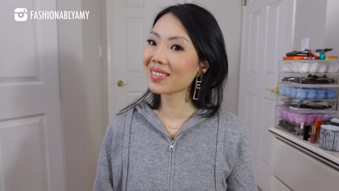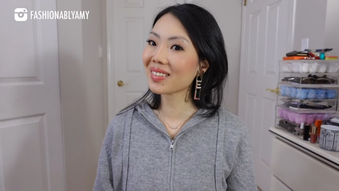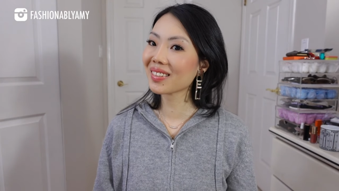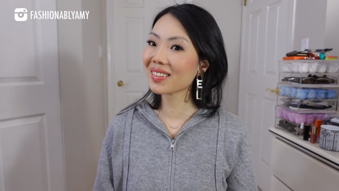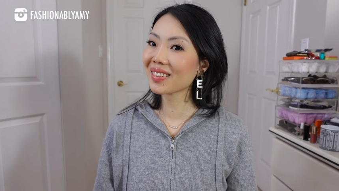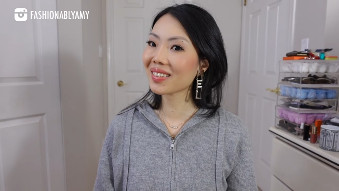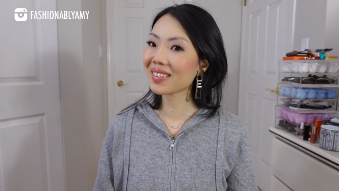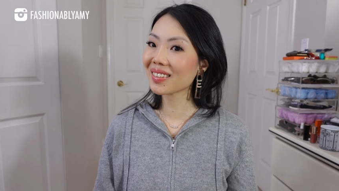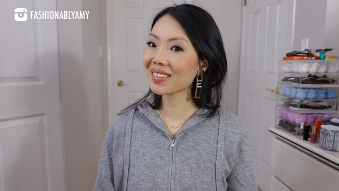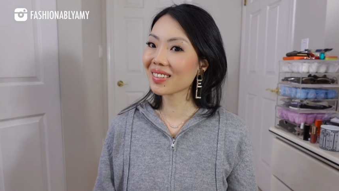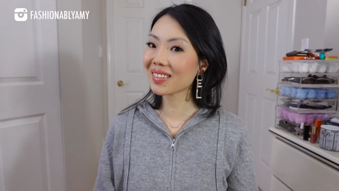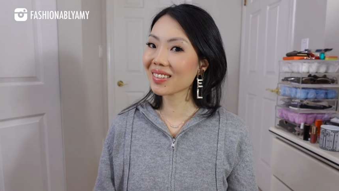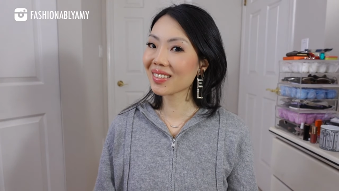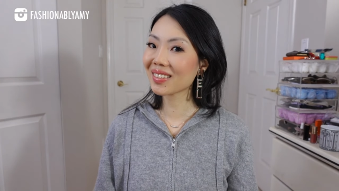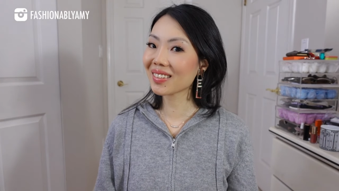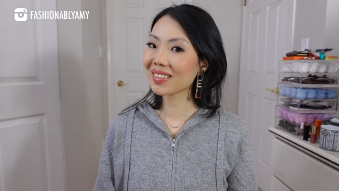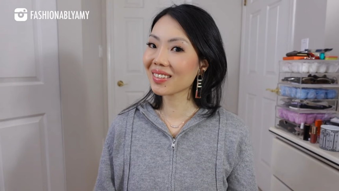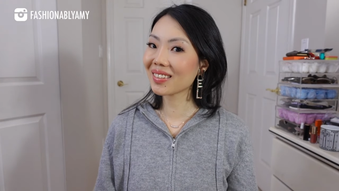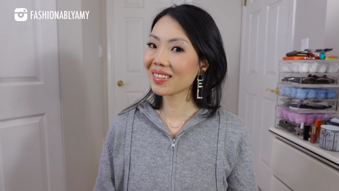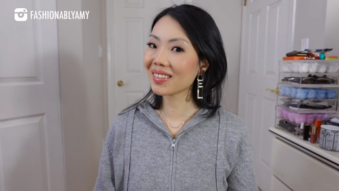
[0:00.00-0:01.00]

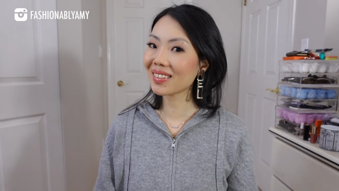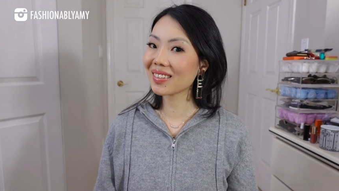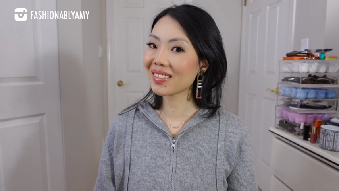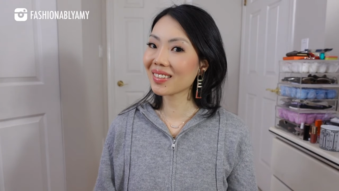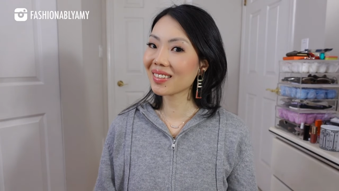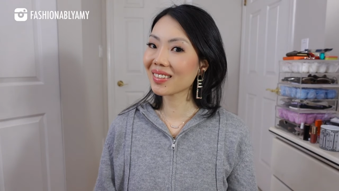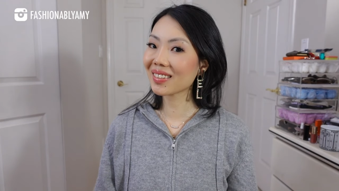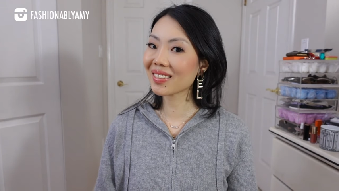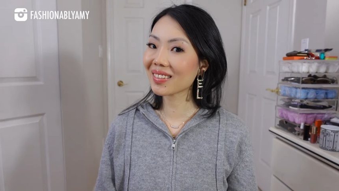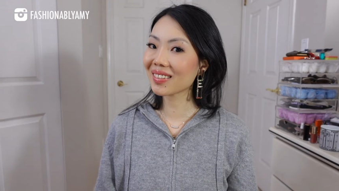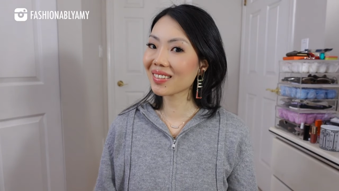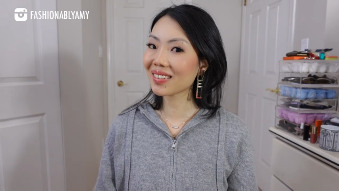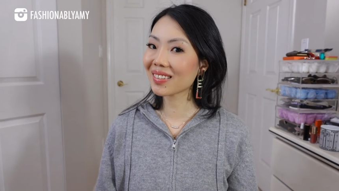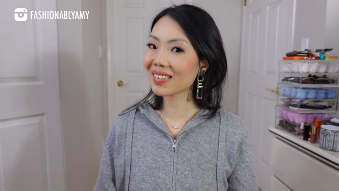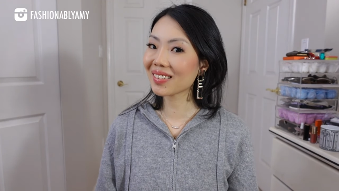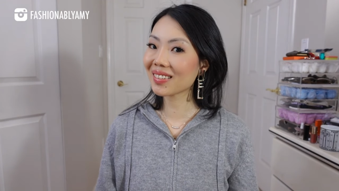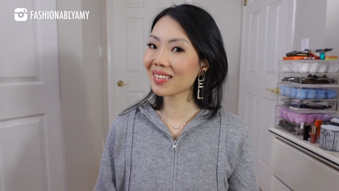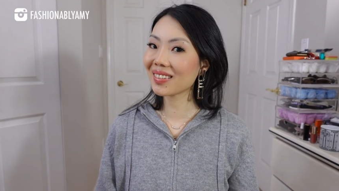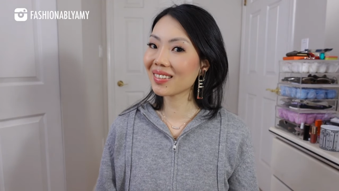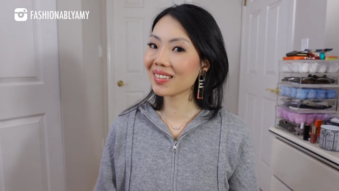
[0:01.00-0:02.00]

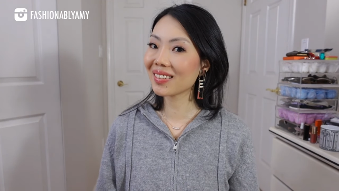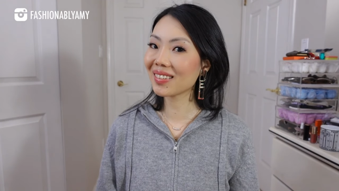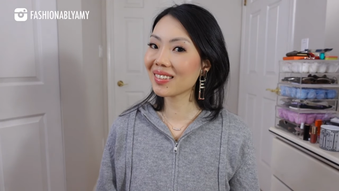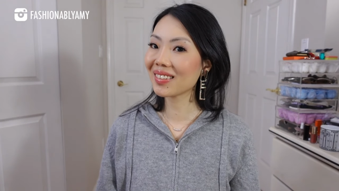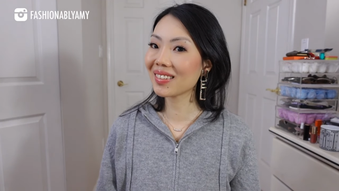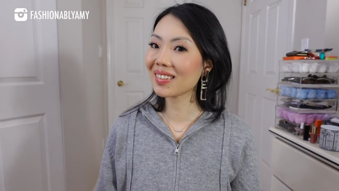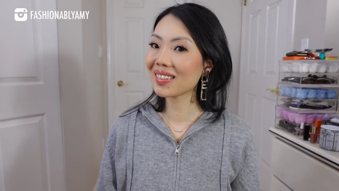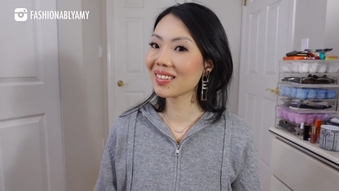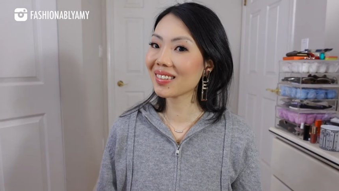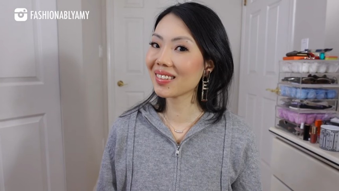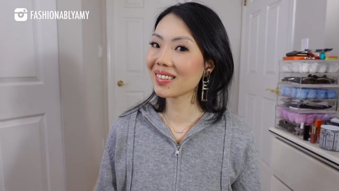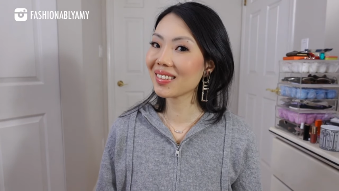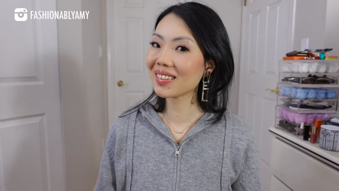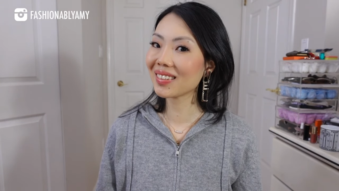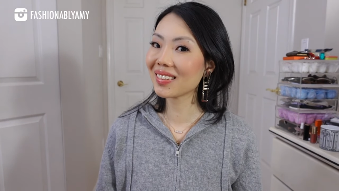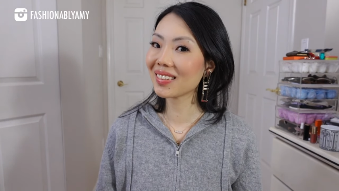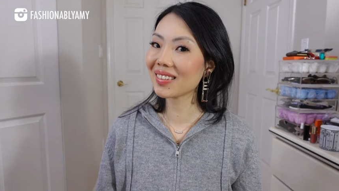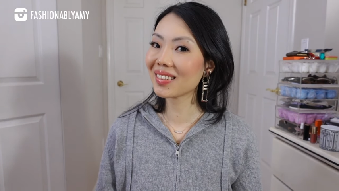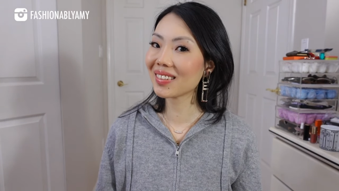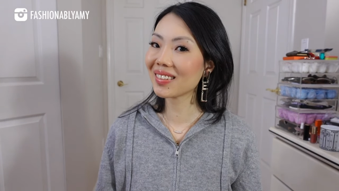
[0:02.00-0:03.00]

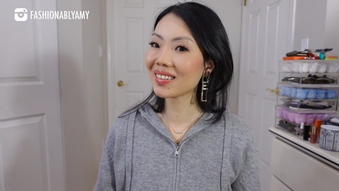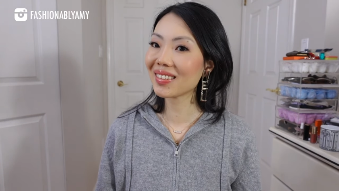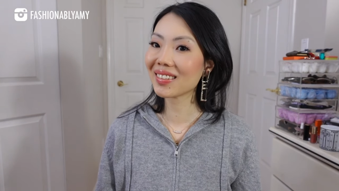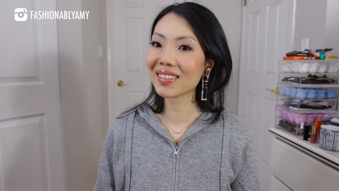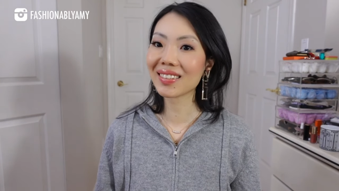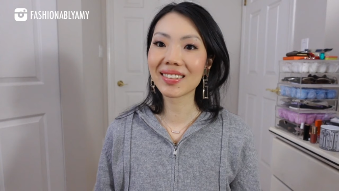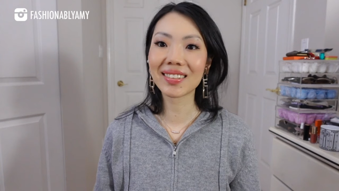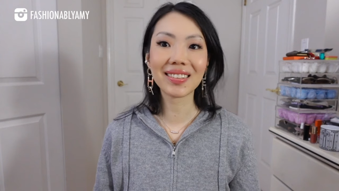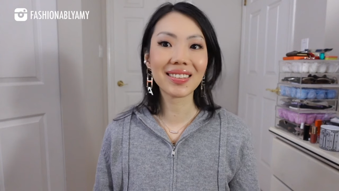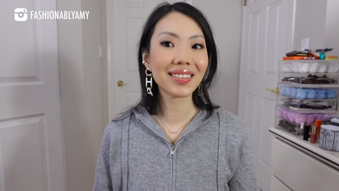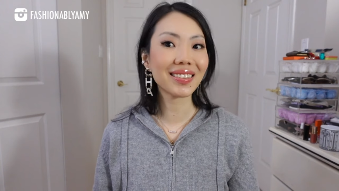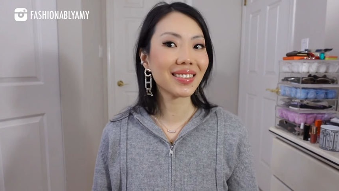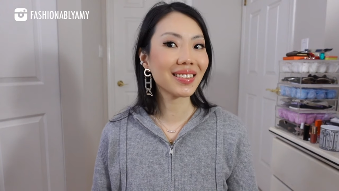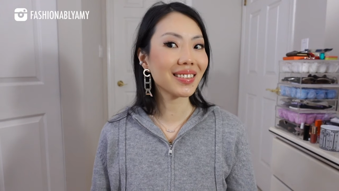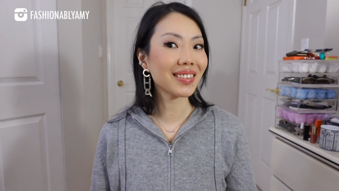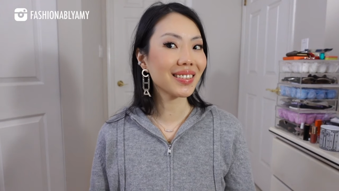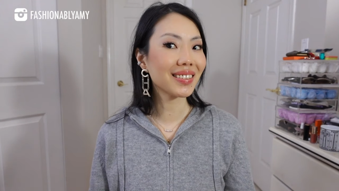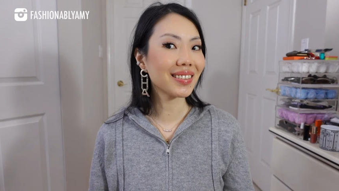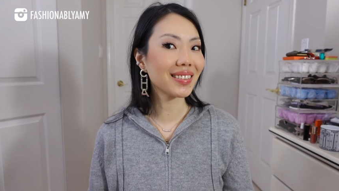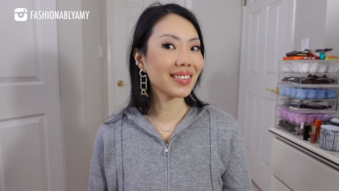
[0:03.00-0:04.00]

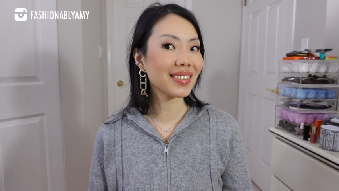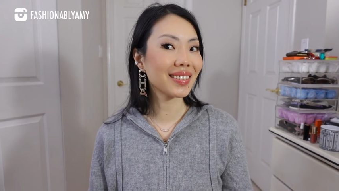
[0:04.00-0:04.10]
[no speech]